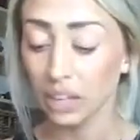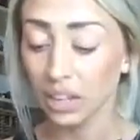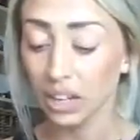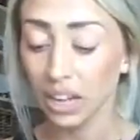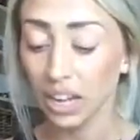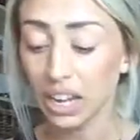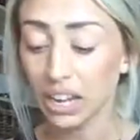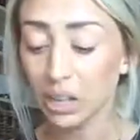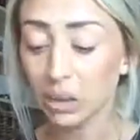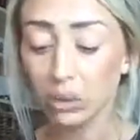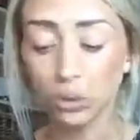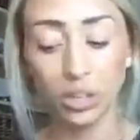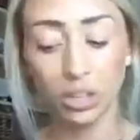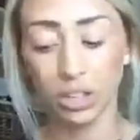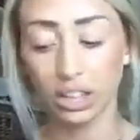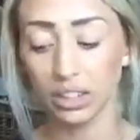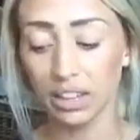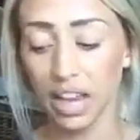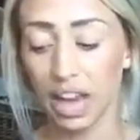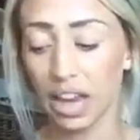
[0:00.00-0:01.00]
and you look
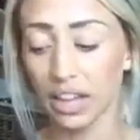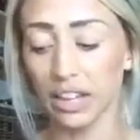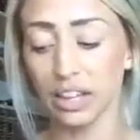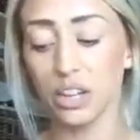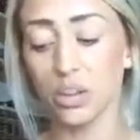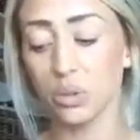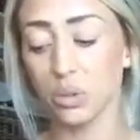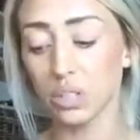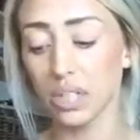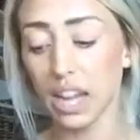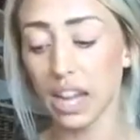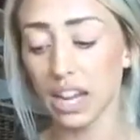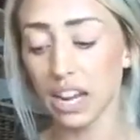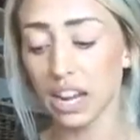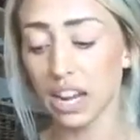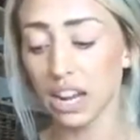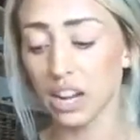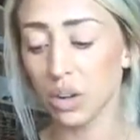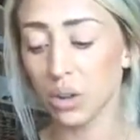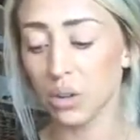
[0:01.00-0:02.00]
at that and you scan
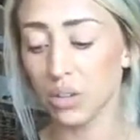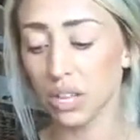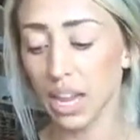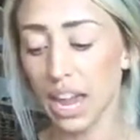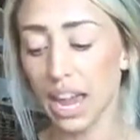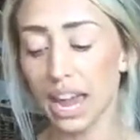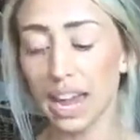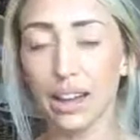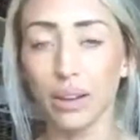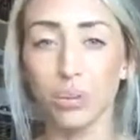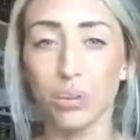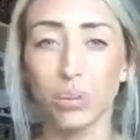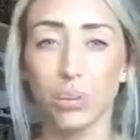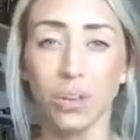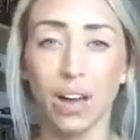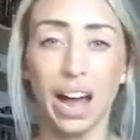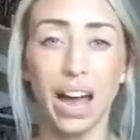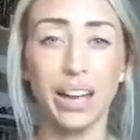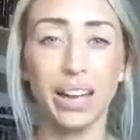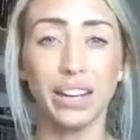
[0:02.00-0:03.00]
it and you say,
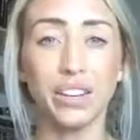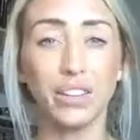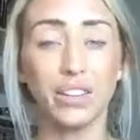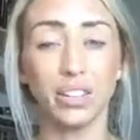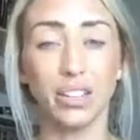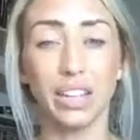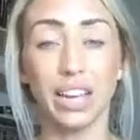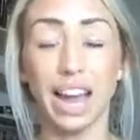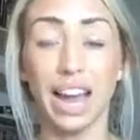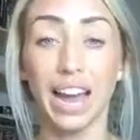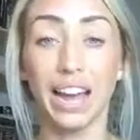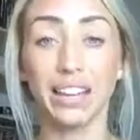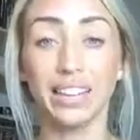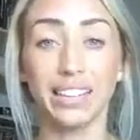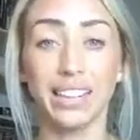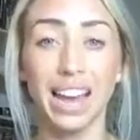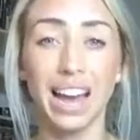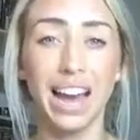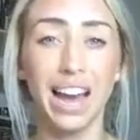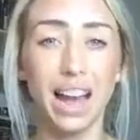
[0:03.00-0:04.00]
well, I
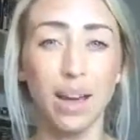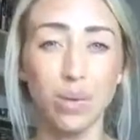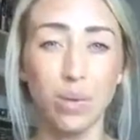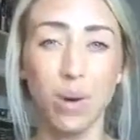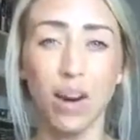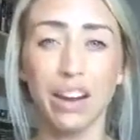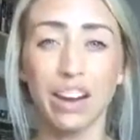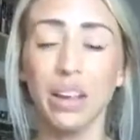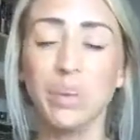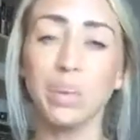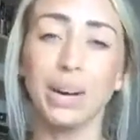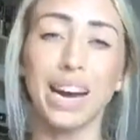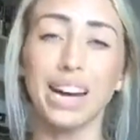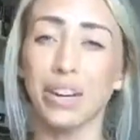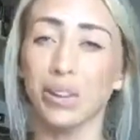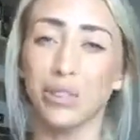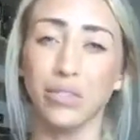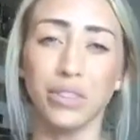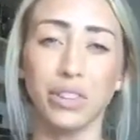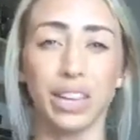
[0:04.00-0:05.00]
want it, but I
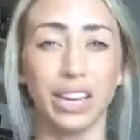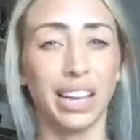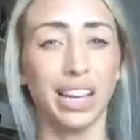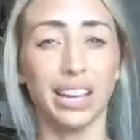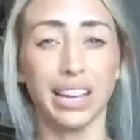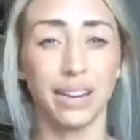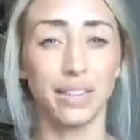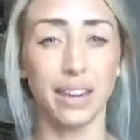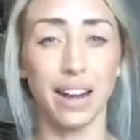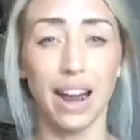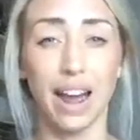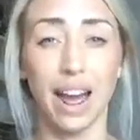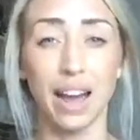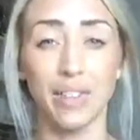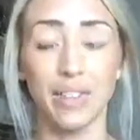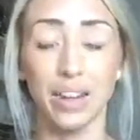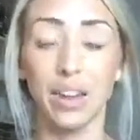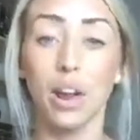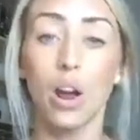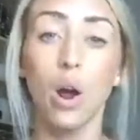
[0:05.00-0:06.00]
don't feel like I can ever have
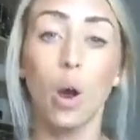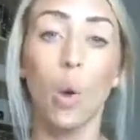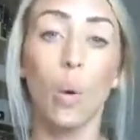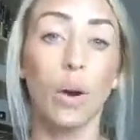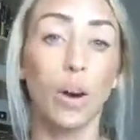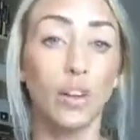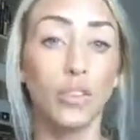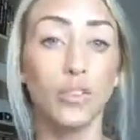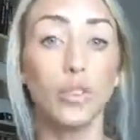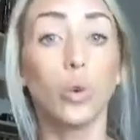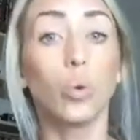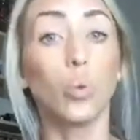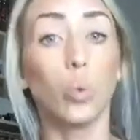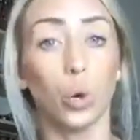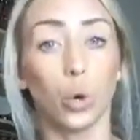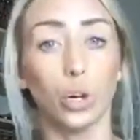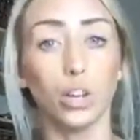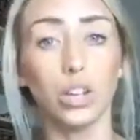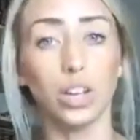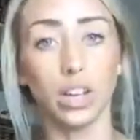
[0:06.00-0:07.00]
it, or I don't feel
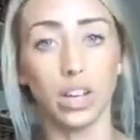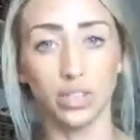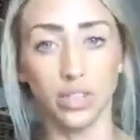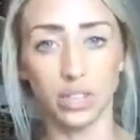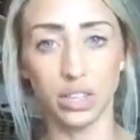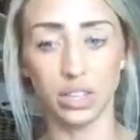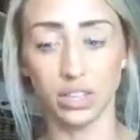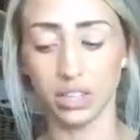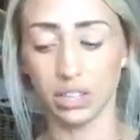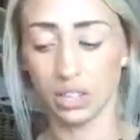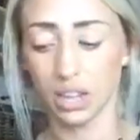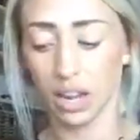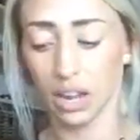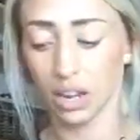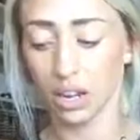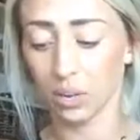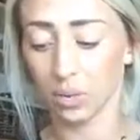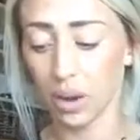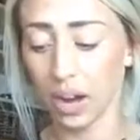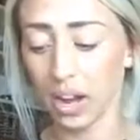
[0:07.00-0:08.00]
worthy of this
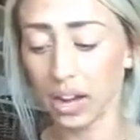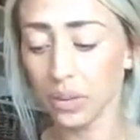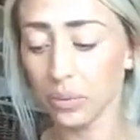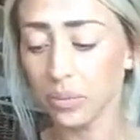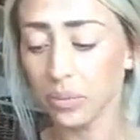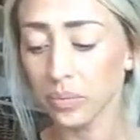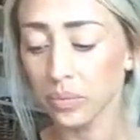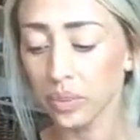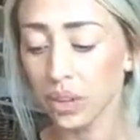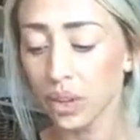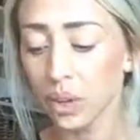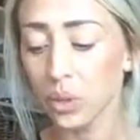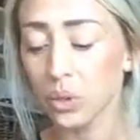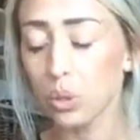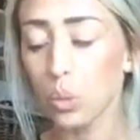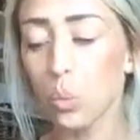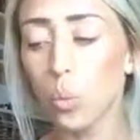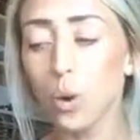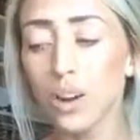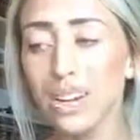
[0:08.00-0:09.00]
thing, right?
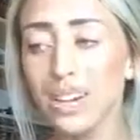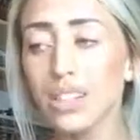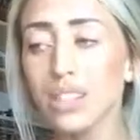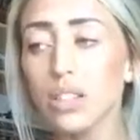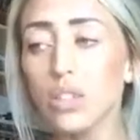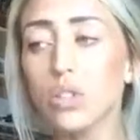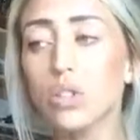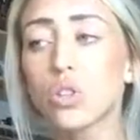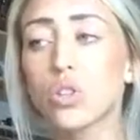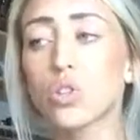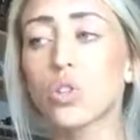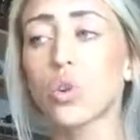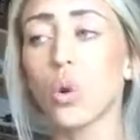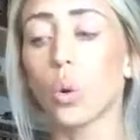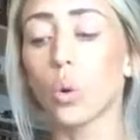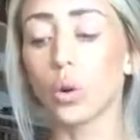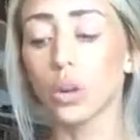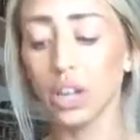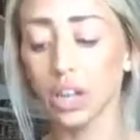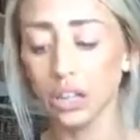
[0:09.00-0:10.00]
So what is the
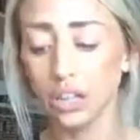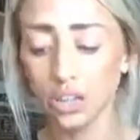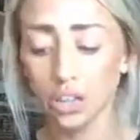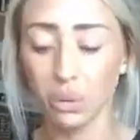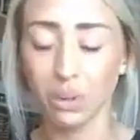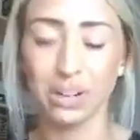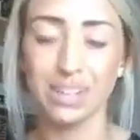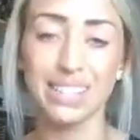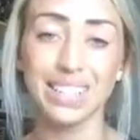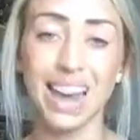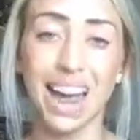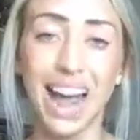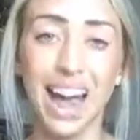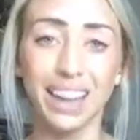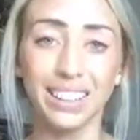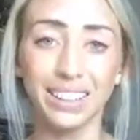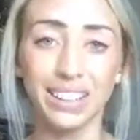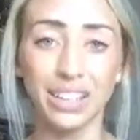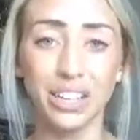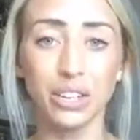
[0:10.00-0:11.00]
story that you are
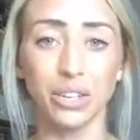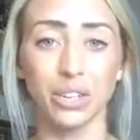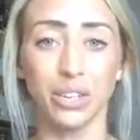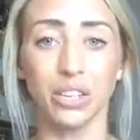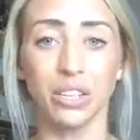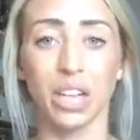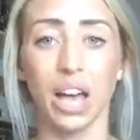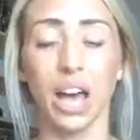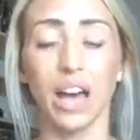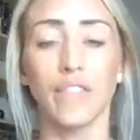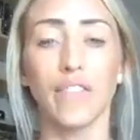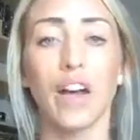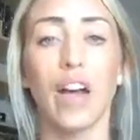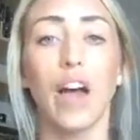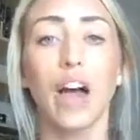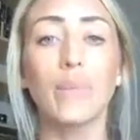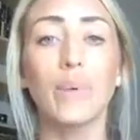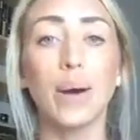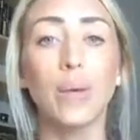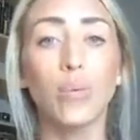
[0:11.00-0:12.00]
telling yourself
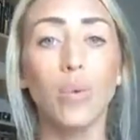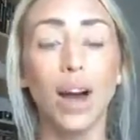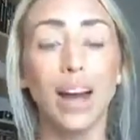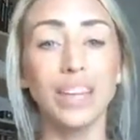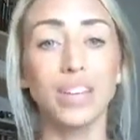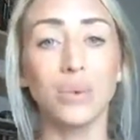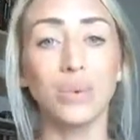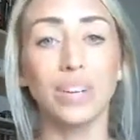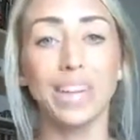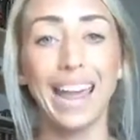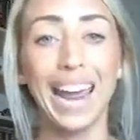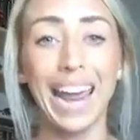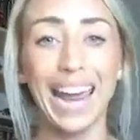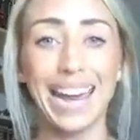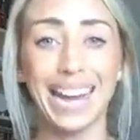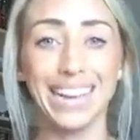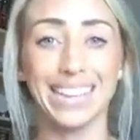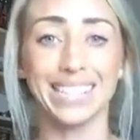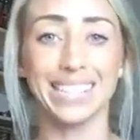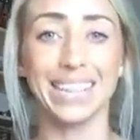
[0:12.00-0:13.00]
about why you can't